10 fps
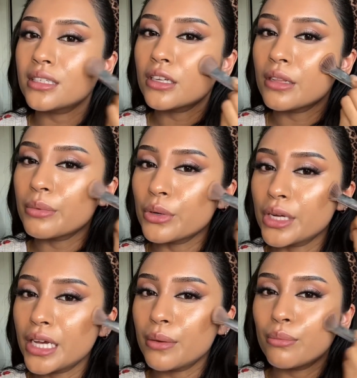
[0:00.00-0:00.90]

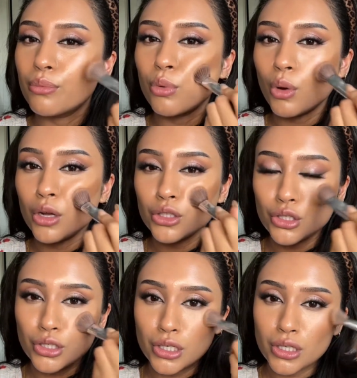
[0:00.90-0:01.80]
Tilbury
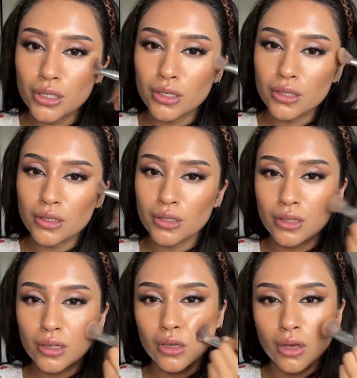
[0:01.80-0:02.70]
bronzer.
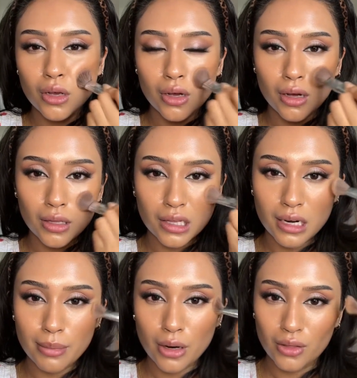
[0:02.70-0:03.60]
A little
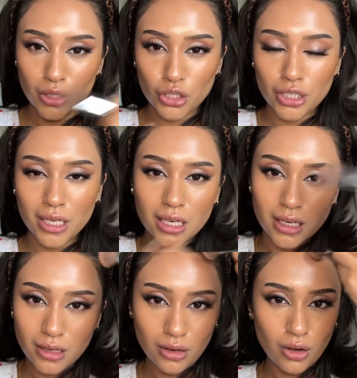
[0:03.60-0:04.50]
bit on the cheek,
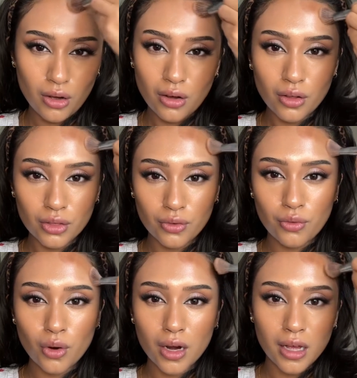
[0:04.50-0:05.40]
on the
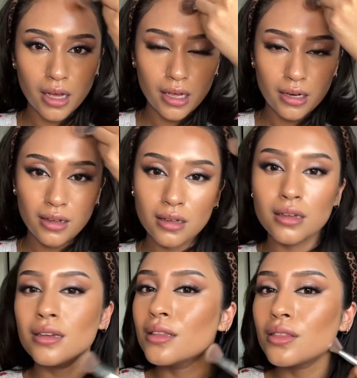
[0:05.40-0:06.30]
forehead,
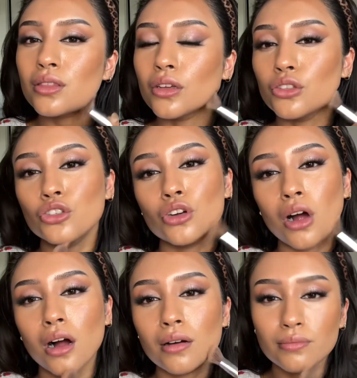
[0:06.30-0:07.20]
the
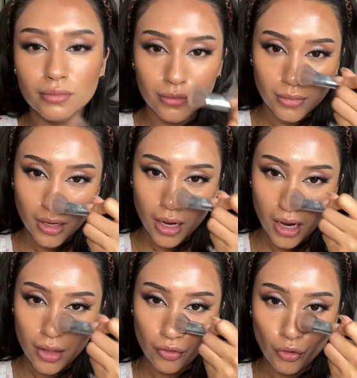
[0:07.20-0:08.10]
jaw,
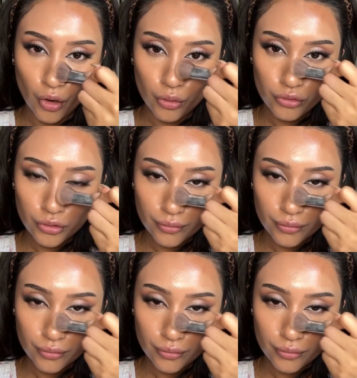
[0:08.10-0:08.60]
and the nose.